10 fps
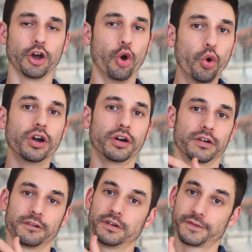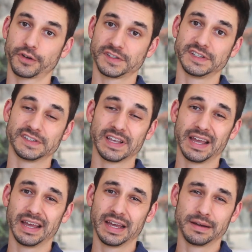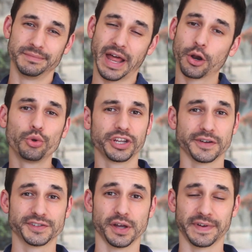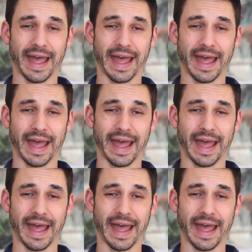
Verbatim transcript: Or versus not holding yourself